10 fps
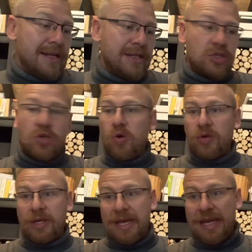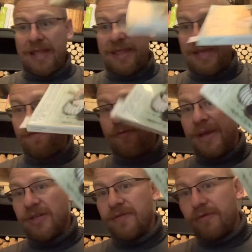took the
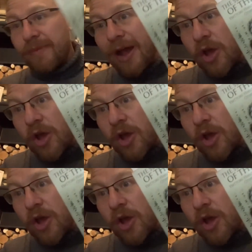information from that